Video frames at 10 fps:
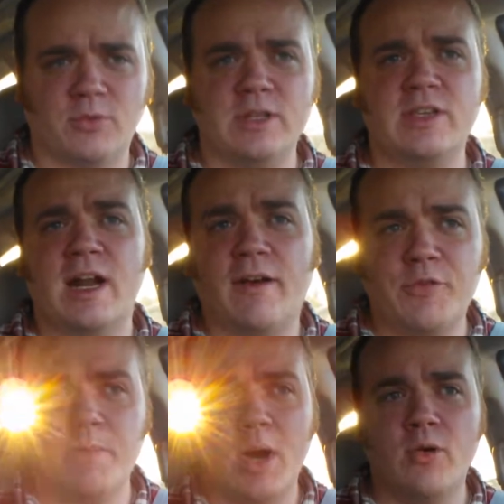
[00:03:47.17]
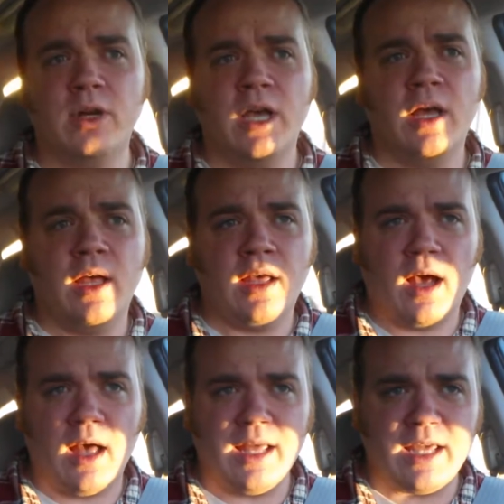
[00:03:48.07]
So when you get off the boat,
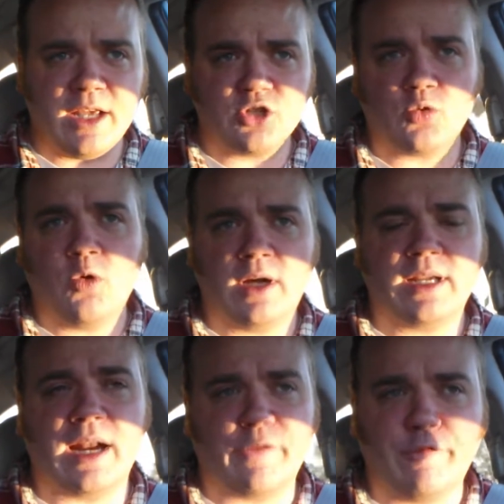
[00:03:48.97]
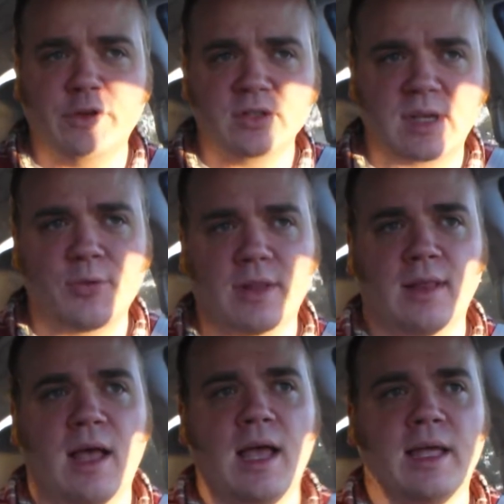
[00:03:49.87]
each one kind of fills up with a
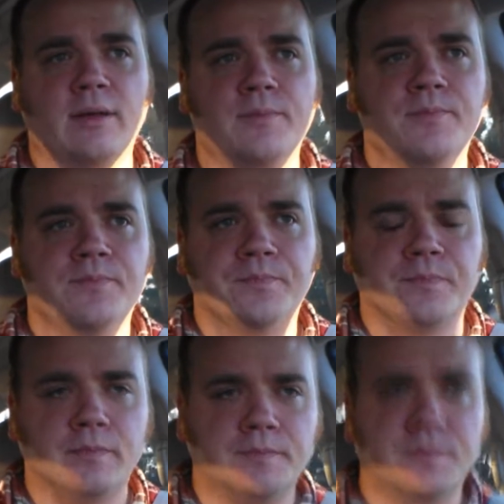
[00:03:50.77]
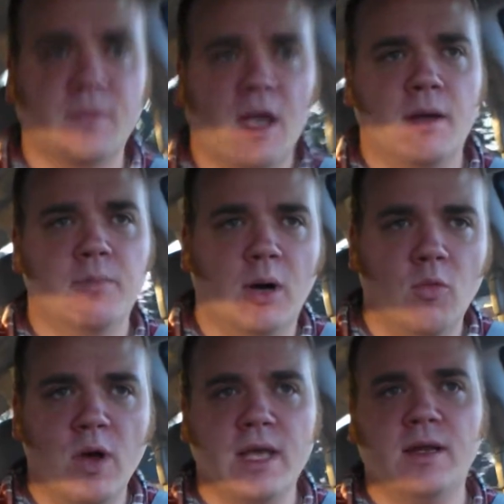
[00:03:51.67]
line. But
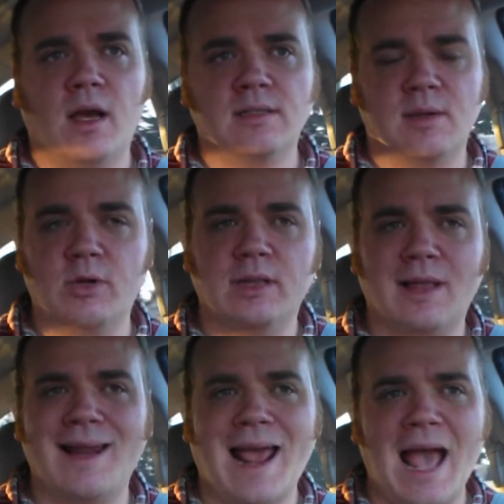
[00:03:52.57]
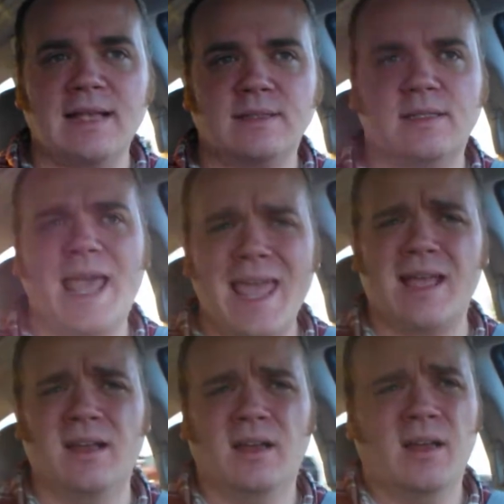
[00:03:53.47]
when someone in line asks,
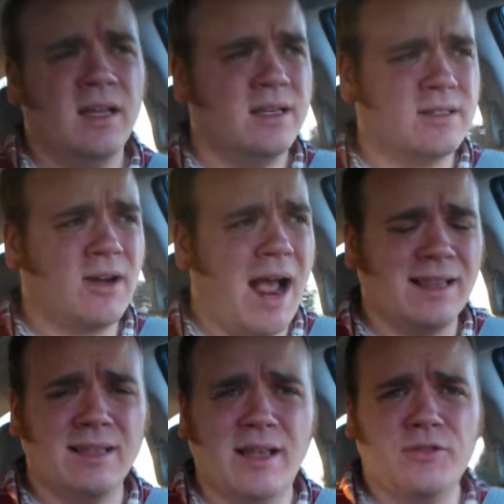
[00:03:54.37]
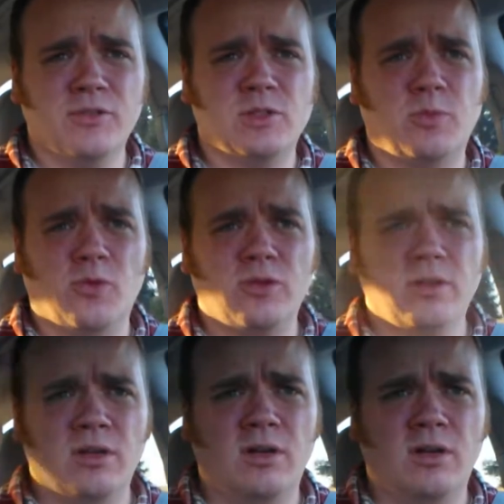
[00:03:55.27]
hey, is there an island left to explore?